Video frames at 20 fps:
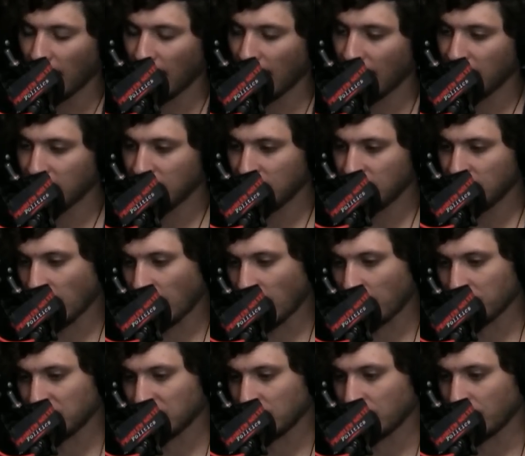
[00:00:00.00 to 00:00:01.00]
And yeah, I
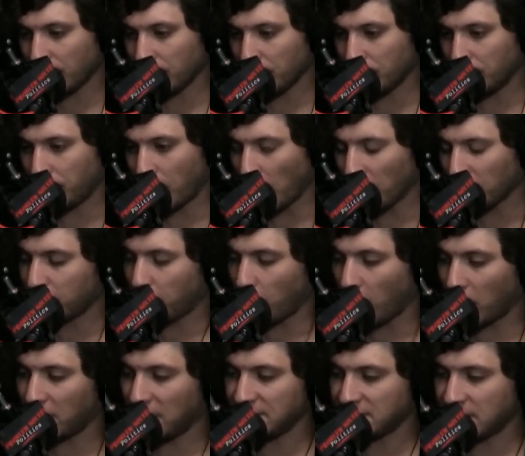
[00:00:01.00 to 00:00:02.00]
mean, both
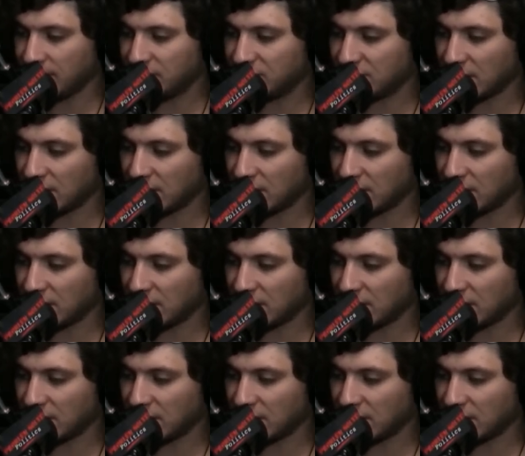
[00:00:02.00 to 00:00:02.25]
parties have